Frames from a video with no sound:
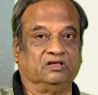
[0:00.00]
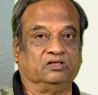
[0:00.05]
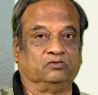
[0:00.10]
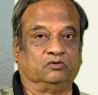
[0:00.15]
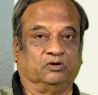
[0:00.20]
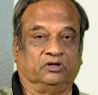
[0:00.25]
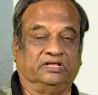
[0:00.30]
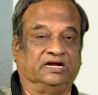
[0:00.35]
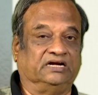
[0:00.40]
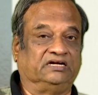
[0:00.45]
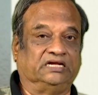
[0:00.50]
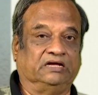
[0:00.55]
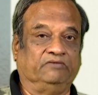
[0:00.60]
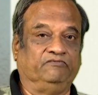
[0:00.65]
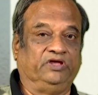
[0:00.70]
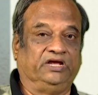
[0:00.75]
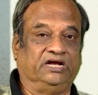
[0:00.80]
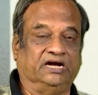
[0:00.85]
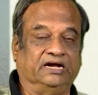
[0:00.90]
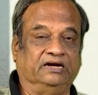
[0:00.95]
So at that time
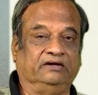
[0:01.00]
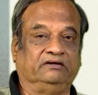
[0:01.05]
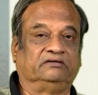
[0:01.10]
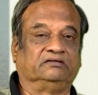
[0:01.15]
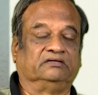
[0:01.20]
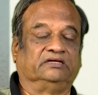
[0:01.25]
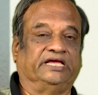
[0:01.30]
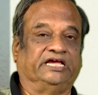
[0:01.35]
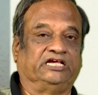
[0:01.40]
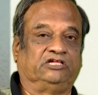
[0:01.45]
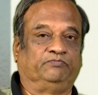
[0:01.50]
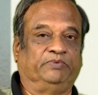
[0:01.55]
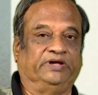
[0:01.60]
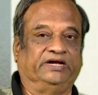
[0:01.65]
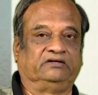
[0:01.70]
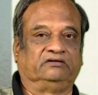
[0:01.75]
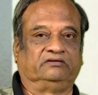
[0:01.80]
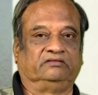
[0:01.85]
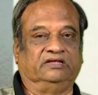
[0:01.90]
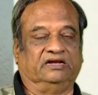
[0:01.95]
we can't
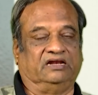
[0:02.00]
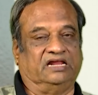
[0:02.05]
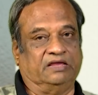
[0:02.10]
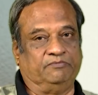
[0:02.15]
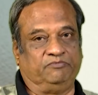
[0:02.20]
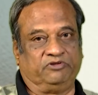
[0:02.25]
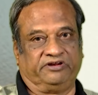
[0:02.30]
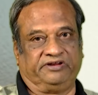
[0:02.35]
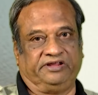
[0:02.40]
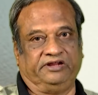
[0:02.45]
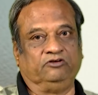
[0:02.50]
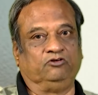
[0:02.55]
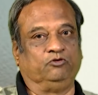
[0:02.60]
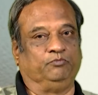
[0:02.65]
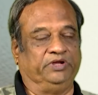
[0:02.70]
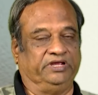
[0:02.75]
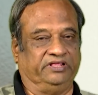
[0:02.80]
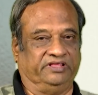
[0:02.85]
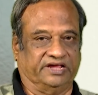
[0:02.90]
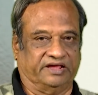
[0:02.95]
expect the librarian to
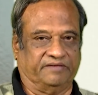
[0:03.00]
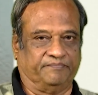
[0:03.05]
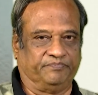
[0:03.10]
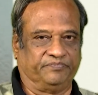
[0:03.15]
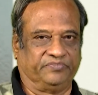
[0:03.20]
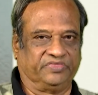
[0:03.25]
be there.